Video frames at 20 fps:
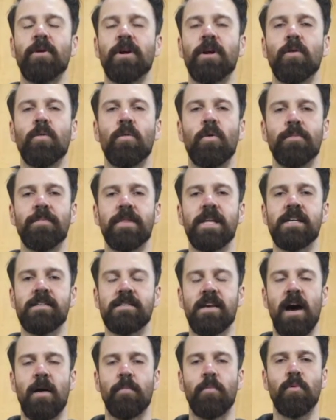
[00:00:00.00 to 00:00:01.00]
we're gonna warm
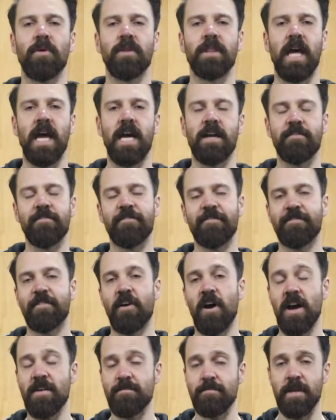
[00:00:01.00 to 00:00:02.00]
things up with a
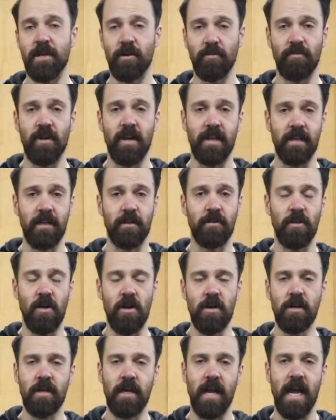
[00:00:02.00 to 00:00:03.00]
5-minute running
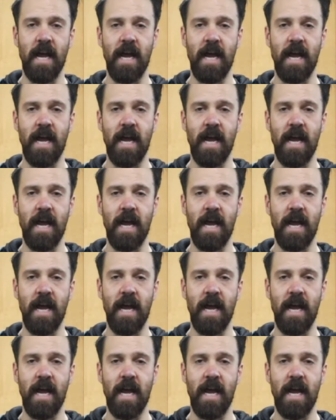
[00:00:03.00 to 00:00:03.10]
clock.